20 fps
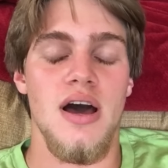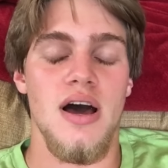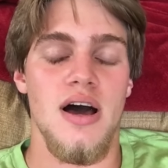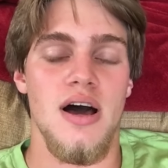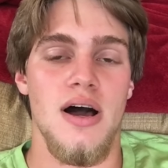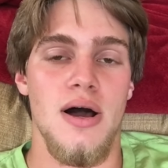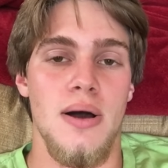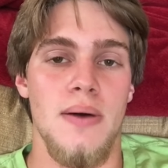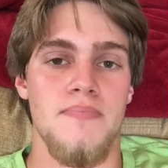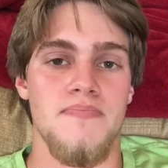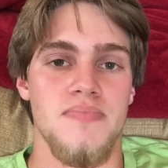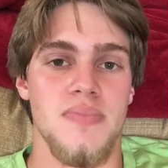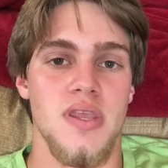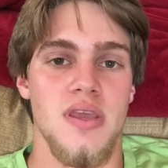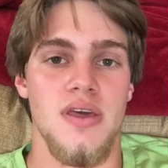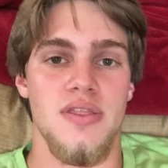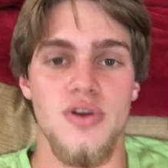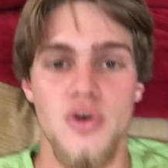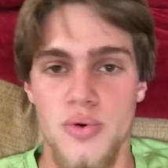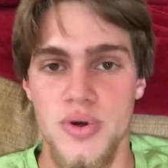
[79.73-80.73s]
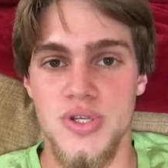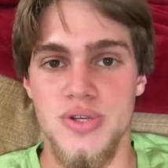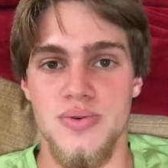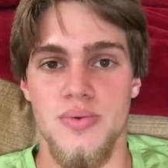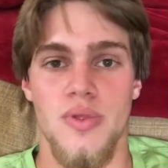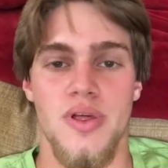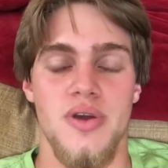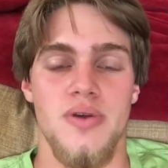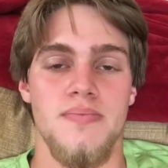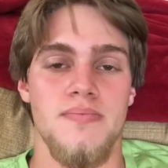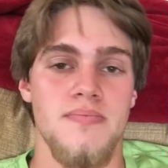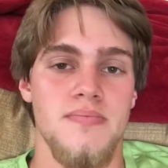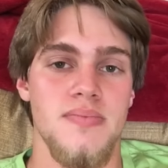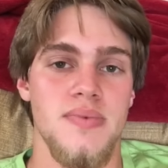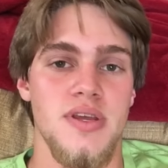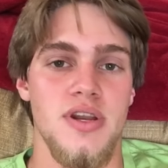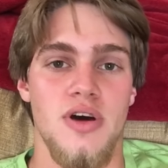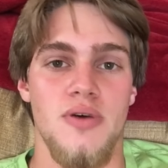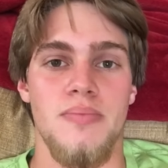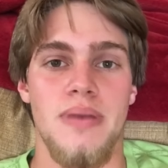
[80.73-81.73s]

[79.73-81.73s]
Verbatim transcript: Um, and they're always like, you know,